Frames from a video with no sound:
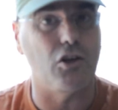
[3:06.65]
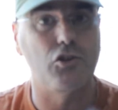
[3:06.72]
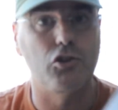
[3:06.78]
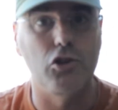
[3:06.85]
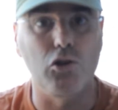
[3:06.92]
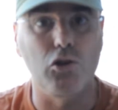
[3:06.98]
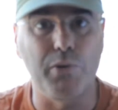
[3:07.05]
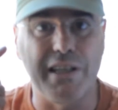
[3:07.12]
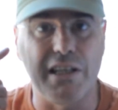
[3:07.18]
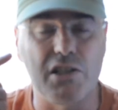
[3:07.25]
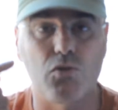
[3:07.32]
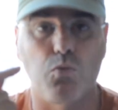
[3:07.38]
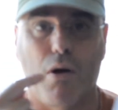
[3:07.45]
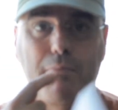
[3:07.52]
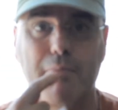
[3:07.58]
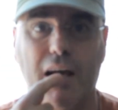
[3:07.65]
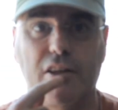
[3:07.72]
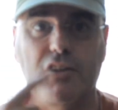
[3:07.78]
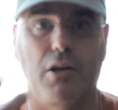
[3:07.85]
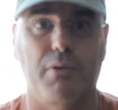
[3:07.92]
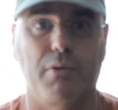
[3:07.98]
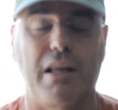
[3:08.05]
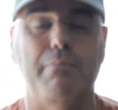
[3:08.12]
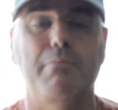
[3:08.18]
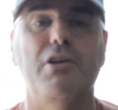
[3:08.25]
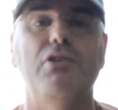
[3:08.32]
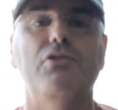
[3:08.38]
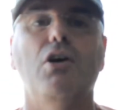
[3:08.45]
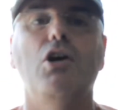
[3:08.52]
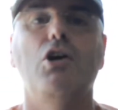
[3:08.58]
You've got two ears, one mouth. You know what that
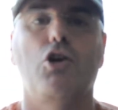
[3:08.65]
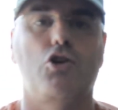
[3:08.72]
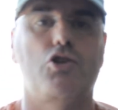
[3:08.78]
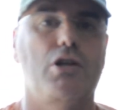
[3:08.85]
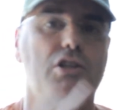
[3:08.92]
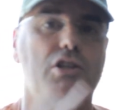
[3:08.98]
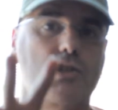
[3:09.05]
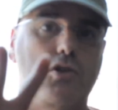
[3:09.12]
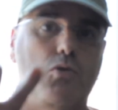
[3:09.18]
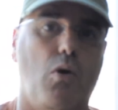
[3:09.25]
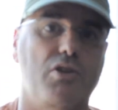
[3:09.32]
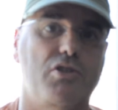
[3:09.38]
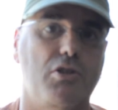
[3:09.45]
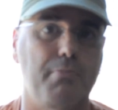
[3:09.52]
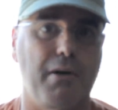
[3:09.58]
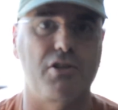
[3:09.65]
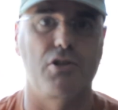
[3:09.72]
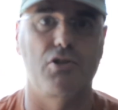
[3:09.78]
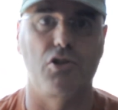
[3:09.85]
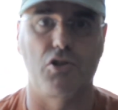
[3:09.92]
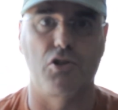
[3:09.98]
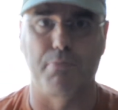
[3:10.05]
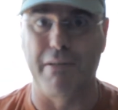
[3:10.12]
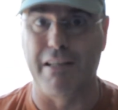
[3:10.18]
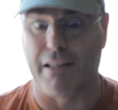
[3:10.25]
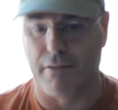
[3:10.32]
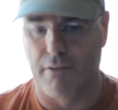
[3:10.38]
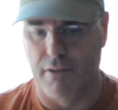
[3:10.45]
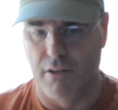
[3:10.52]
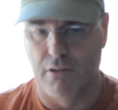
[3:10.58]
means? You should listen twice as much as you
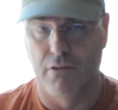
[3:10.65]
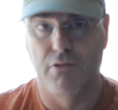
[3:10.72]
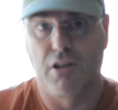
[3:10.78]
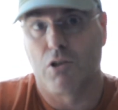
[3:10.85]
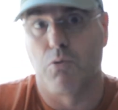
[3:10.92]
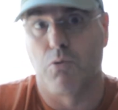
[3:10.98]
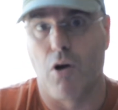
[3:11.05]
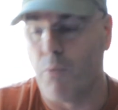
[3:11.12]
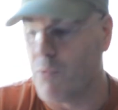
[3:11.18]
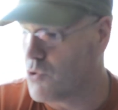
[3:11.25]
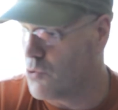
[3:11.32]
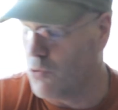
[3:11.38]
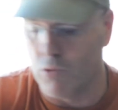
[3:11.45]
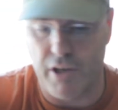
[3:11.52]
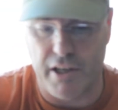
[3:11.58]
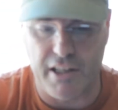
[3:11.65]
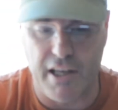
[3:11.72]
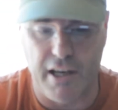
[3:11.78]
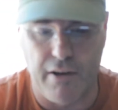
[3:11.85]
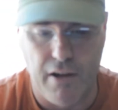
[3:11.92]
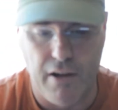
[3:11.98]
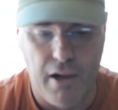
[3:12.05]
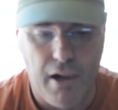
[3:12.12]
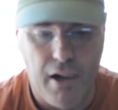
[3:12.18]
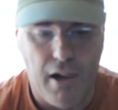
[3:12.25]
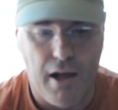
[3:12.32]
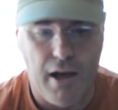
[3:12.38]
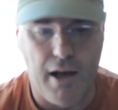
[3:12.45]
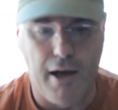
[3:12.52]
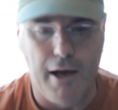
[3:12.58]
speak. That's what I was taught anyhow.
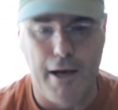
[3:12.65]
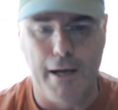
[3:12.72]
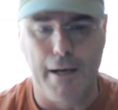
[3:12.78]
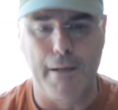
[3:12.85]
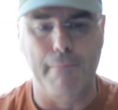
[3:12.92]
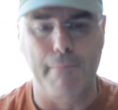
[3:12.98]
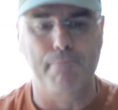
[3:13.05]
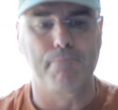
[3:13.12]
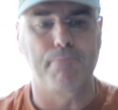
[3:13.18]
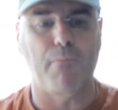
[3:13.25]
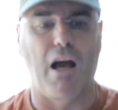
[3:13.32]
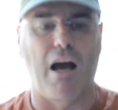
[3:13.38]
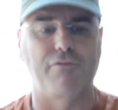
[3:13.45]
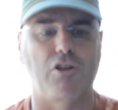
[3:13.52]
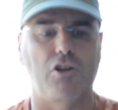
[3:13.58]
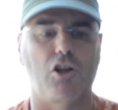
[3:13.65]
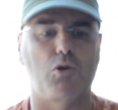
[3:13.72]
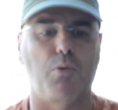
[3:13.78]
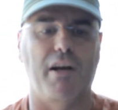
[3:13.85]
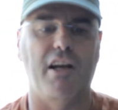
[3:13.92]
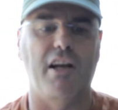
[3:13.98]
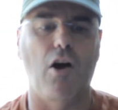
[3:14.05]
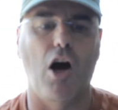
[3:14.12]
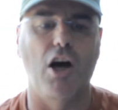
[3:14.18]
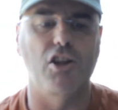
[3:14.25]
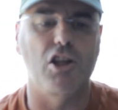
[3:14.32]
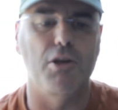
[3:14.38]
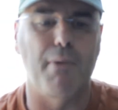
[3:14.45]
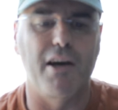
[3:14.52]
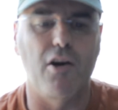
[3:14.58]
Um, after the
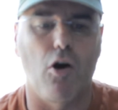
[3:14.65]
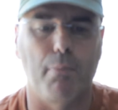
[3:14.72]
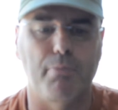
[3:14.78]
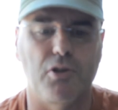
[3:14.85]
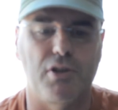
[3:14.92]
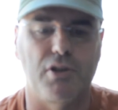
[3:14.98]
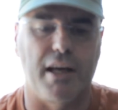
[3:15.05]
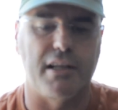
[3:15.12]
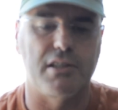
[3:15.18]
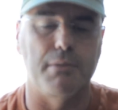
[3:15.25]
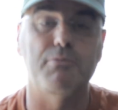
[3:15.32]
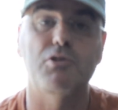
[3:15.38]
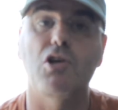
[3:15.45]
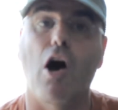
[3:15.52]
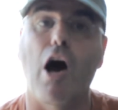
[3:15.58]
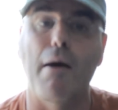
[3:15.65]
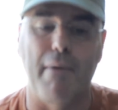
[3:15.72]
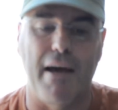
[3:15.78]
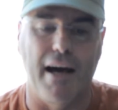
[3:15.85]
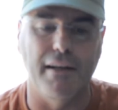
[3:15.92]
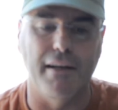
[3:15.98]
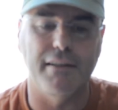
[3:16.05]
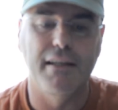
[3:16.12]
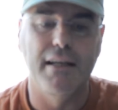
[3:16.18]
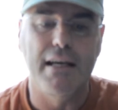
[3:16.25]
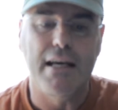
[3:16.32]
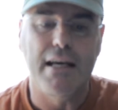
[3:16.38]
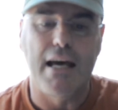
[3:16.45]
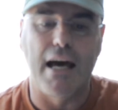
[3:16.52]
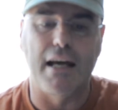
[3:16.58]
29th, you may opt to take some time out
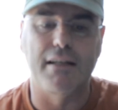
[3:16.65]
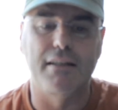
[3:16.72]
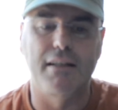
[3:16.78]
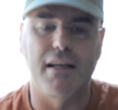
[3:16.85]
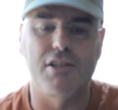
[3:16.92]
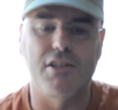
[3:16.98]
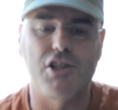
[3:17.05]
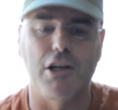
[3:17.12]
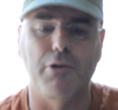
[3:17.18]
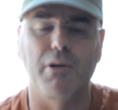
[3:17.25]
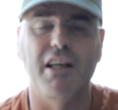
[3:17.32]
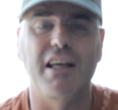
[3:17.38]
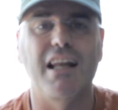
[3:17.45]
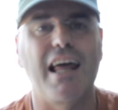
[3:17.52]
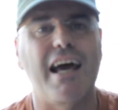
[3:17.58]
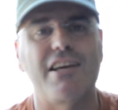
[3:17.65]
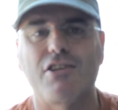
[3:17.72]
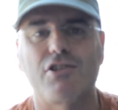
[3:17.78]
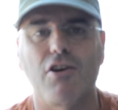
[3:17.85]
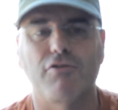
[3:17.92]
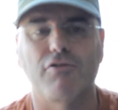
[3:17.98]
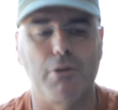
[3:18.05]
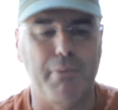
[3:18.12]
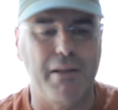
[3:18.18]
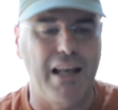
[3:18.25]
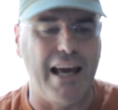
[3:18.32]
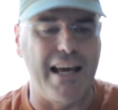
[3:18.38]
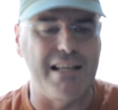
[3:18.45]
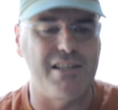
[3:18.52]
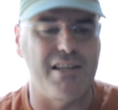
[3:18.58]
and uh, generally allow yourself to be
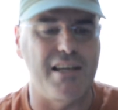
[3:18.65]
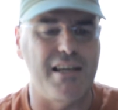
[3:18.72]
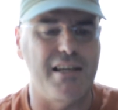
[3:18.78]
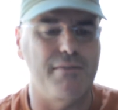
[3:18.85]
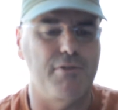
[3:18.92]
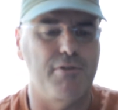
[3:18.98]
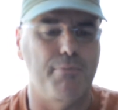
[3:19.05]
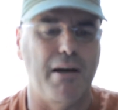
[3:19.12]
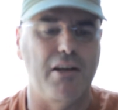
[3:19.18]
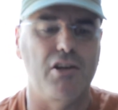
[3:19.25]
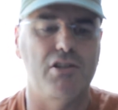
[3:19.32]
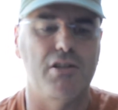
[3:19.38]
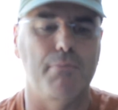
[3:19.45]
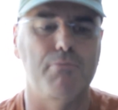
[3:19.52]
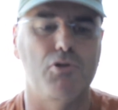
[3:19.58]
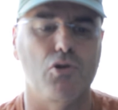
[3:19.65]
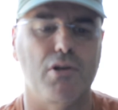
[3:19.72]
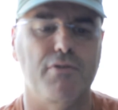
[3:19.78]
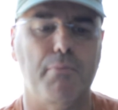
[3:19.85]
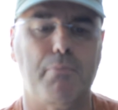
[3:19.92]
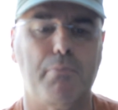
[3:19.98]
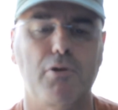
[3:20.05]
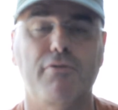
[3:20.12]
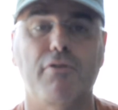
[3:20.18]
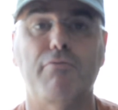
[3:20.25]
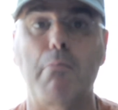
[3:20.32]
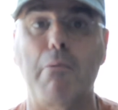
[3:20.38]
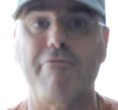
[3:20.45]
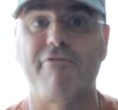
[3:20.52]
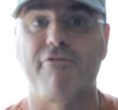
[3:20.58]
lazy. You may need some sort of approval
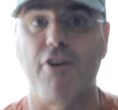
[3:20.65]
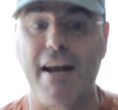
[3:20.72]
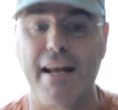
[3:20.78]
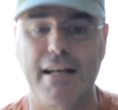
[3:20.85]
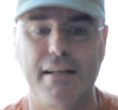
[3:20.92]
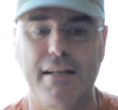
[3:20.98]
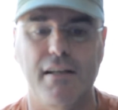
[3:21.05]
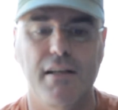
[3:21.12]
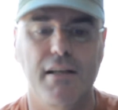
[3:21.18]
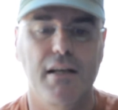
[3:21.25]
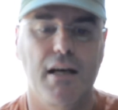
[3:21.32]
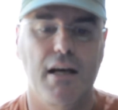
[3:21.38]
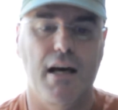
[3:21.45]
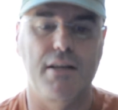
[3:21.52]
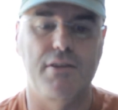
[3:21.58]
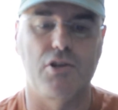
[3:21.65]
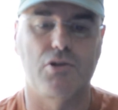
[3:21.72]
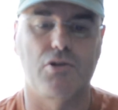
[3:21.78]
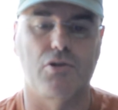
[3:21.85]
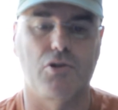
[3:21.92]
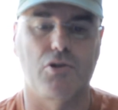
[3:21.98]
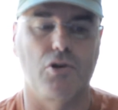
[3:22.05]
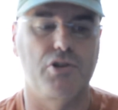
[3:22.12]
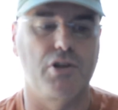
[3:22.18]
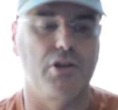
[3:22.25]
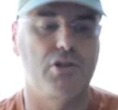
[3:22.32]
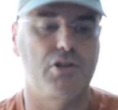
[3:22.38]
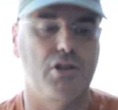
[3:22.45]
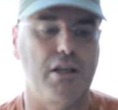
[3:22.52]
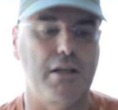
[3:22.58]
from a friend. Uh, this could cause you
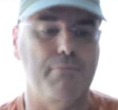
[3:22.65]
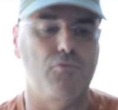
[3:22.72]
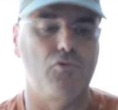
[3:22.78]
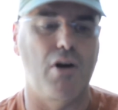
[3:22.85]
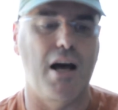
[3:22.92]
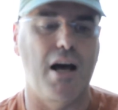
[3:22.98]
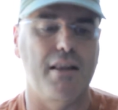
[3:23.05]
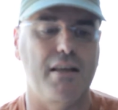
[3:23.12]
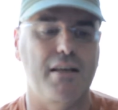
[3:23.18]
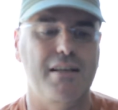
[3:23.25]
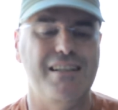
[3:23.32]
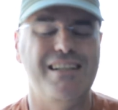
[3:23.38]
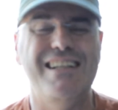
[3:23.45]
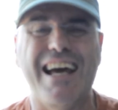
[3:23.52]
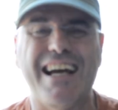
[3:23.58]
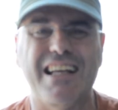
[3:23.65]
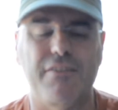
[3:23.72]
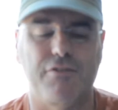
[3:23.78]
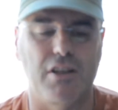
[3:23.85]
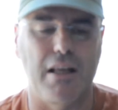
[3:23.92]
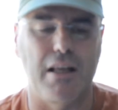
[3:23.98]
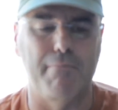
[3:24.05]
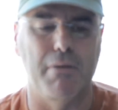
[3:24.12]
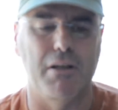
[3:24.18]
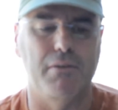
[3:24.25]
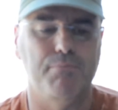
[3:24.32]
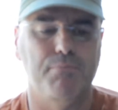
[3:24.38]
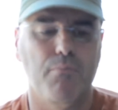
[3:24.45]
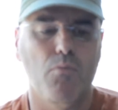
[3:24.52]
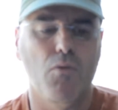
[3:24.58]
to seem rather negative to them, but
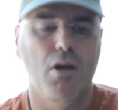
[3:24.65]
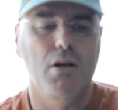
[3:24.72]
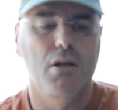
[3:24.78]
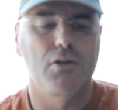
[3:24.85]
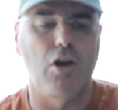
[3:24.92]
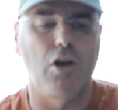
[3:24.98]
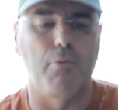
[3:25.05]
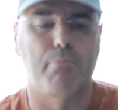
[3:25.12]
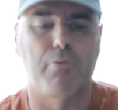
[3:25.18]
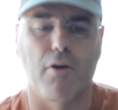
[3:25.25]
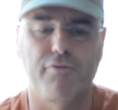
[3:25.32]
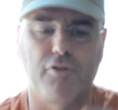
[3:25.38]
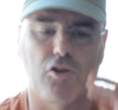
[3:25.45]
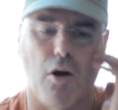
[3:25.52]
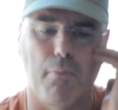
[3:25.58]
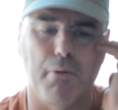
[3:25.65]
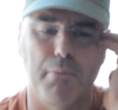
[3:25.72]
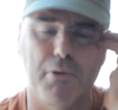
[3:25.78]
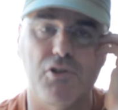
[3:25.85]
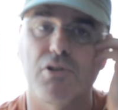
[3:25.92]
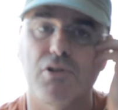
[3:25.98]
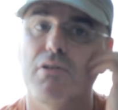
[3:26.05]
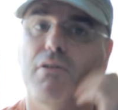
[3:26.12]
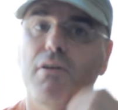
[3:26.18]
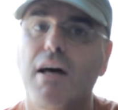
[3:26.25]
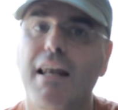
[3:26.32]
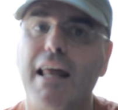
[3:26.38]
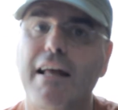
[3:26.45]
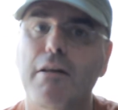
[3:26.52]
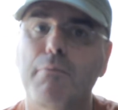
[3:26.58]
don't prod for compliments.
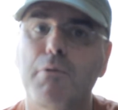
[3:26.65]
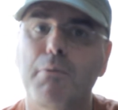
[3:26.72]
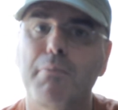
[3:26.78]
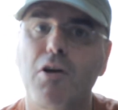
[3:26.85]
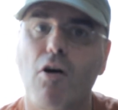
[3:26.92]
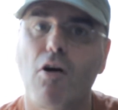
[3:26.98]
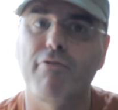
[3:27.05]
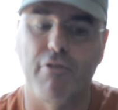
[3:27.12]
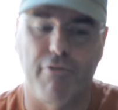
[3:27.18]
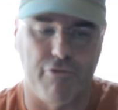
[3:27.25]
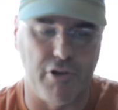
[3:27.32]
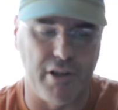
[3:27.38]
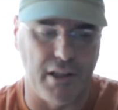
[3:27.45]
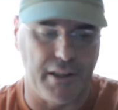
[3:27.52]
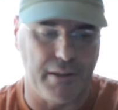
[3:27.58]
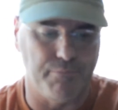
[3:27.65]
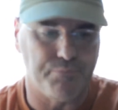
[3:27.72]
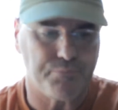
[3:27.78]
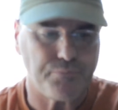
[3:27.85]
Allow them to be offered freely.